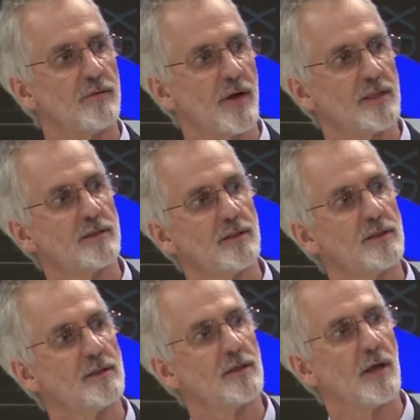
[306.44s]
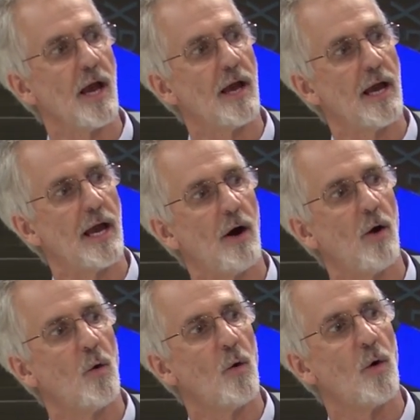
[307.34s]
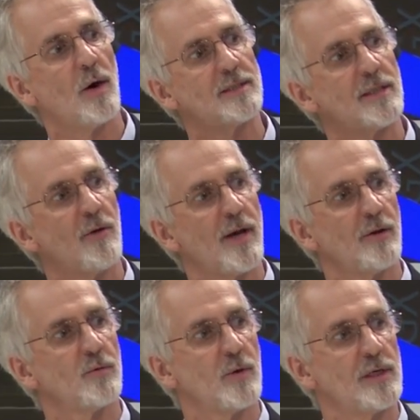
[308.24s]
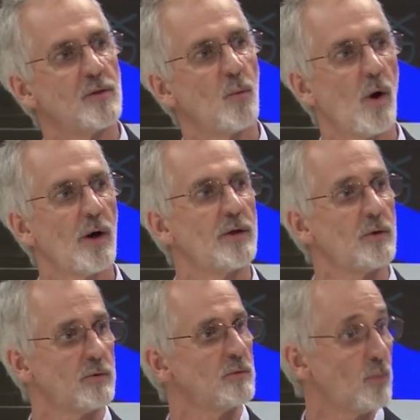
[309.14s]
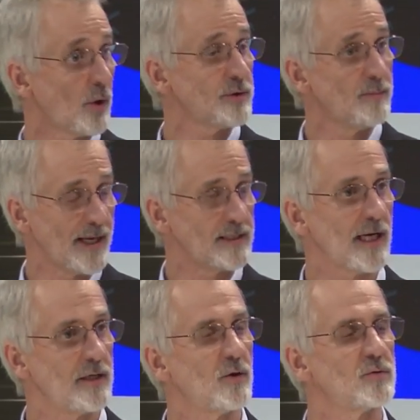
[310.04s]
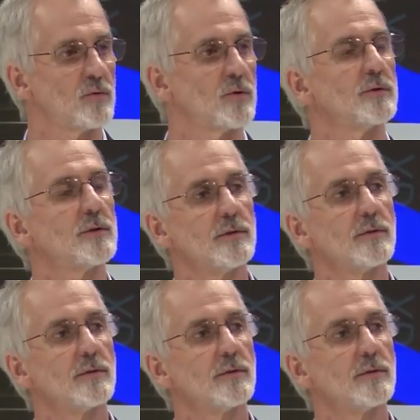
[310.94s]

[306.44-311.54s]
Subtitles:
investors, or is there another reason why you want to maintain those rules?